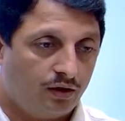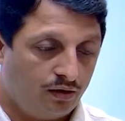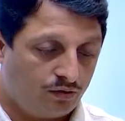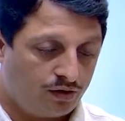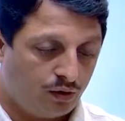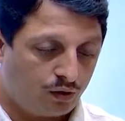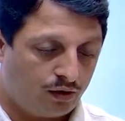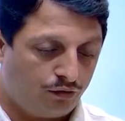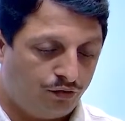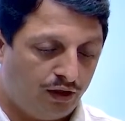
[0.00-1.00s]
Say
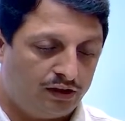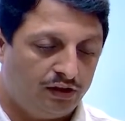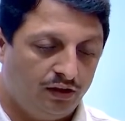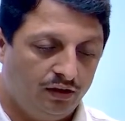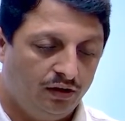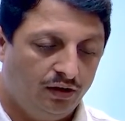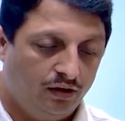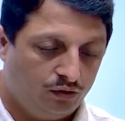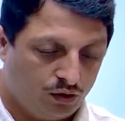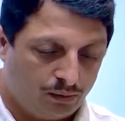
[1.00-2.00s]
finish here.
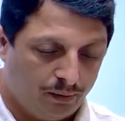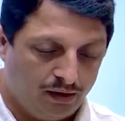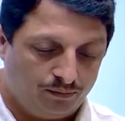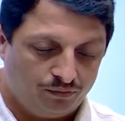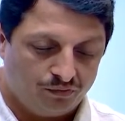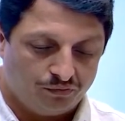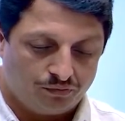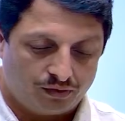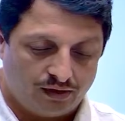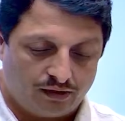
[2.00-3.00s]
So it may
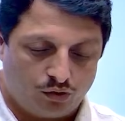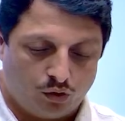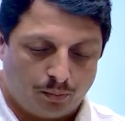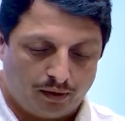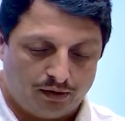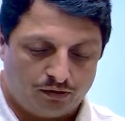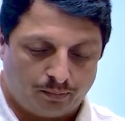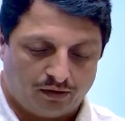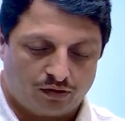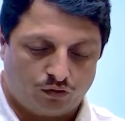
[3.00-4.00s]
get open this
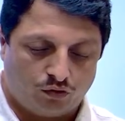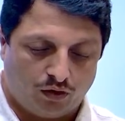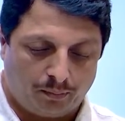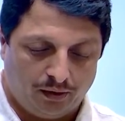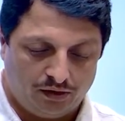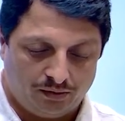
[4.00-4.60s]
MySQL Workbench